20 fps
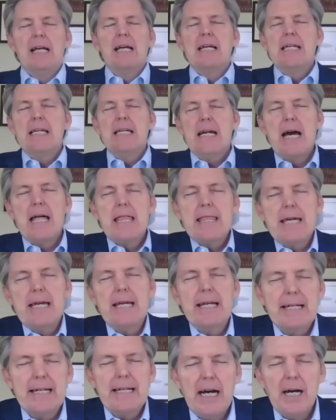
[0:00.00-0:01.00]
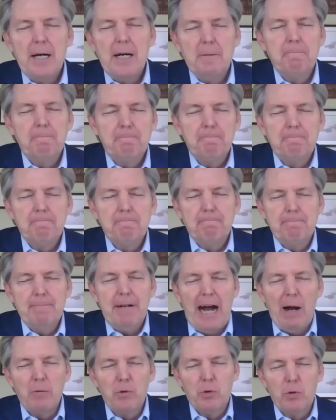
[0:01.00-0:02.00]
Yeah, I think
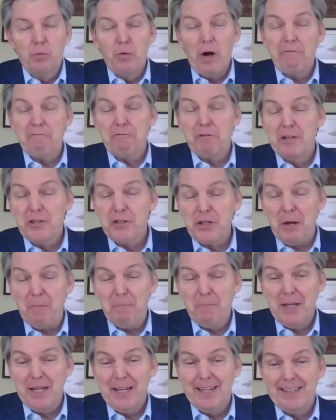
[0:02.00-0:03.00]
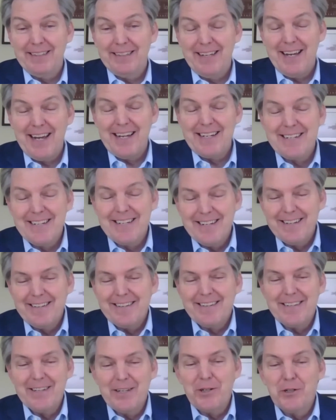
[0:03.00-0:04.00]
I will reference something that
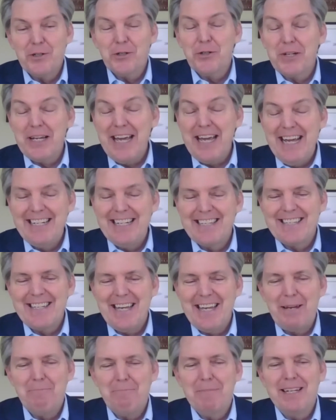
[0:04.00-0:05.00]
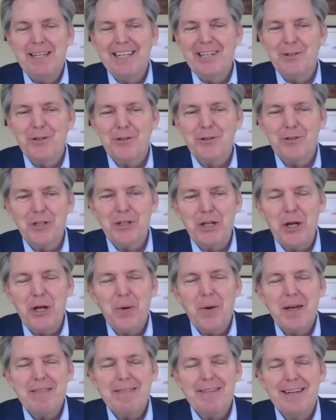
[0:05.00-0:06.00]
Senator Kaine said many years ago.
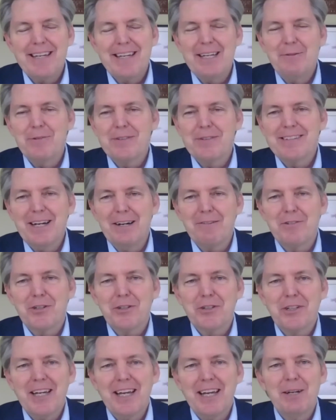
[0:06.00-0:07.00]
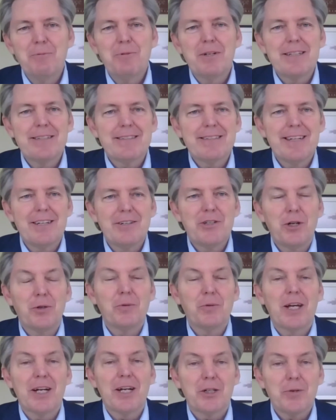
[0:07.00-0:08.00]
I think he was Governor Kaine when he said, "Don't
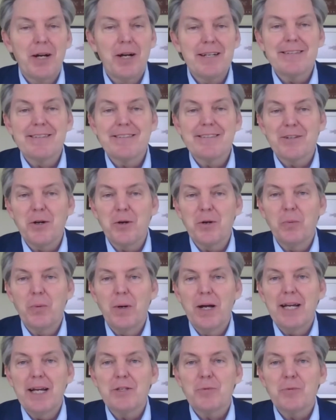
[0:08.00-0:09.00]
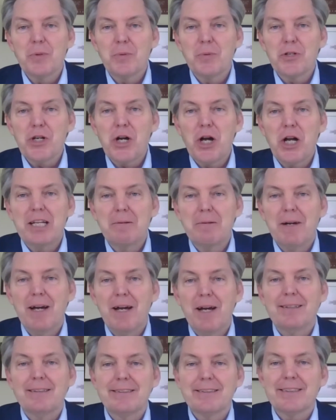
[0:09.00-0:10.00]
let a crisis go to waste." We were talking
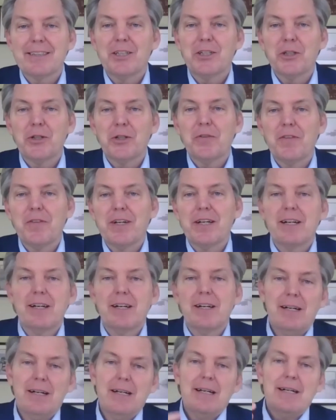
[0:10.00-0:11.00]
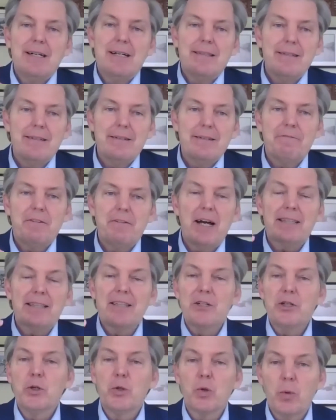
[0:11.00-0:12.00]
about, Senator, the fact
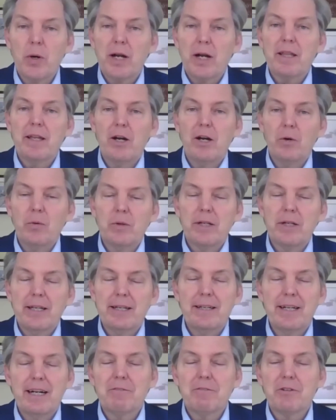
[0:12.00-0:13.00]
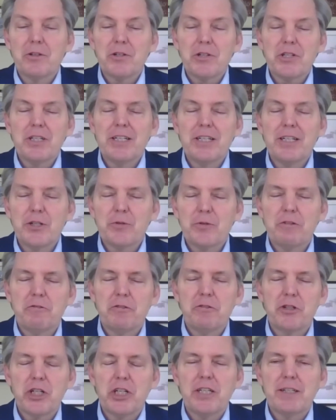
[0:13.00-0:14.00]
that you were one of the only governors in the history of
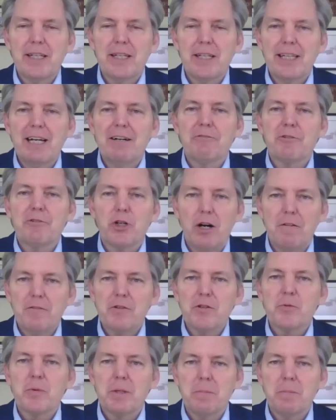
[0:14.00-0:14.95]
Virginia that left office with a